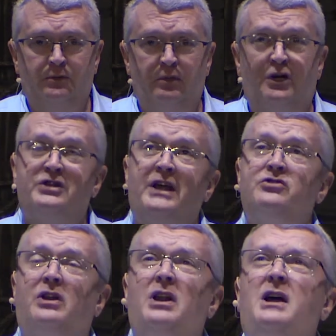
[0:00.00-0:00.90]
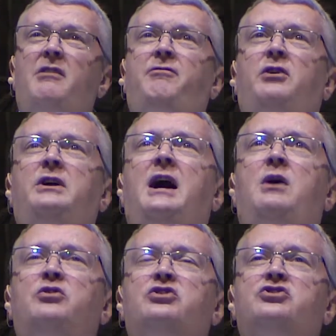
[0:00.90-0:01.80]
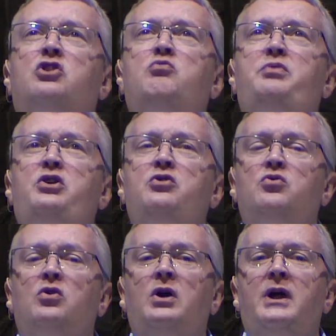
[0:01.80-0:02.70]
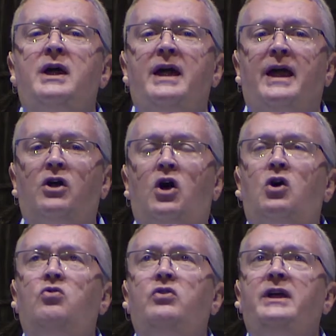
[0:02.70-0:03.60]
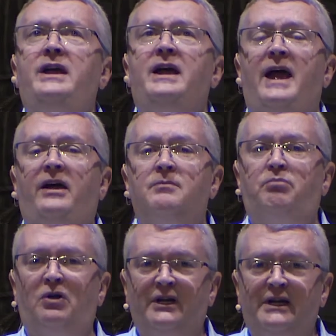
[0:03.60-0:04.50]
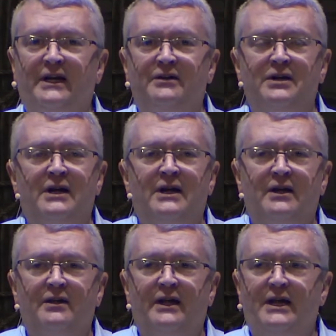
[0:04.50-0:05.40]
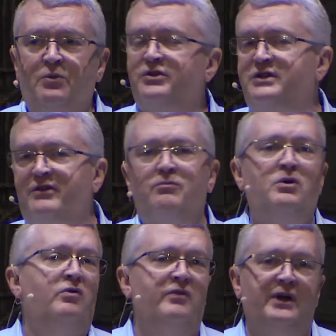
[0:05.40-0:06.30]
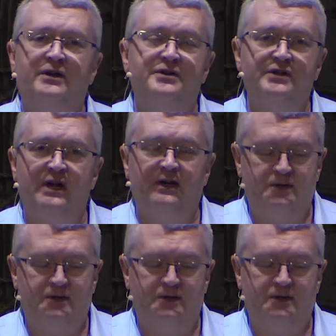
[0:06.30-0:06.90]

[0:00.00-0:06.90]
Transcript: because his love for God was so pure and holy and complete that he wasn't even motivated to sin.